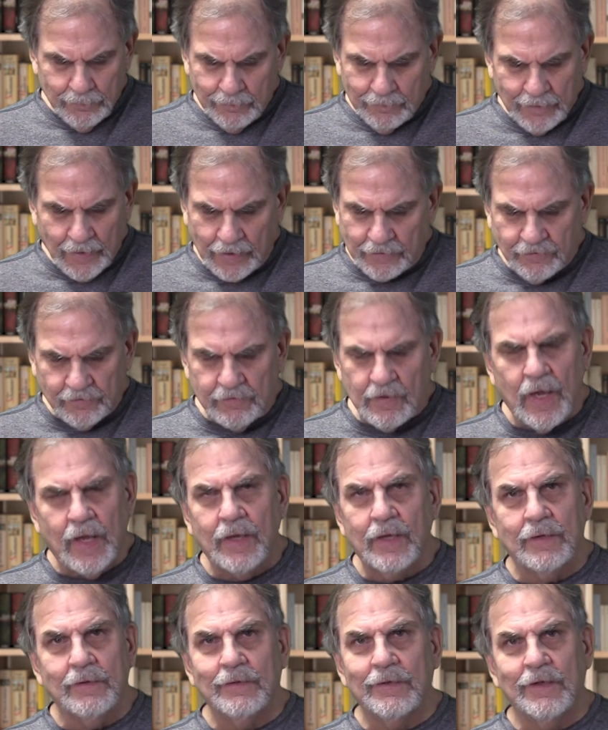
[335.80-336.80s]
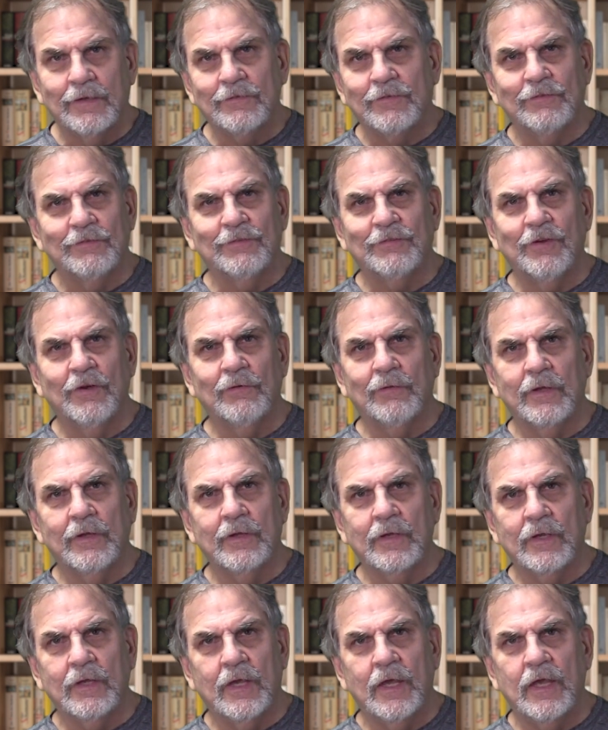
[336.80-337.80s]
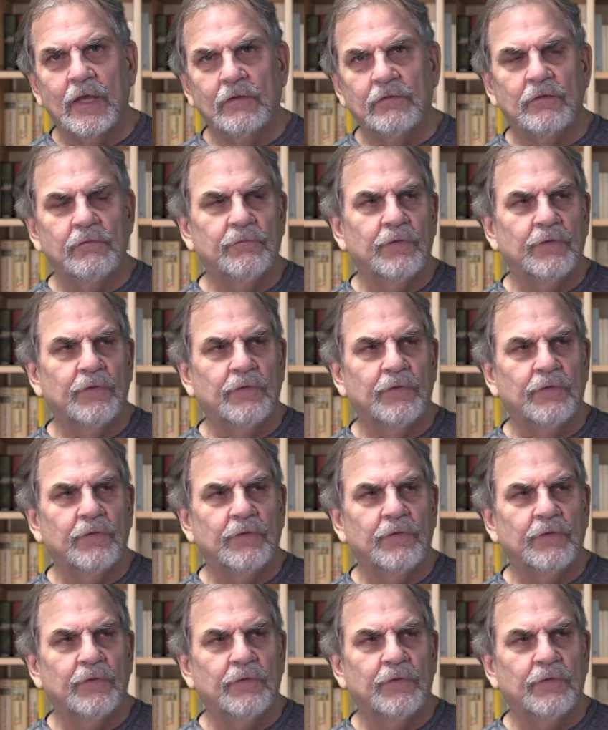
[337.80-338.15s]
That's not necessarily the case.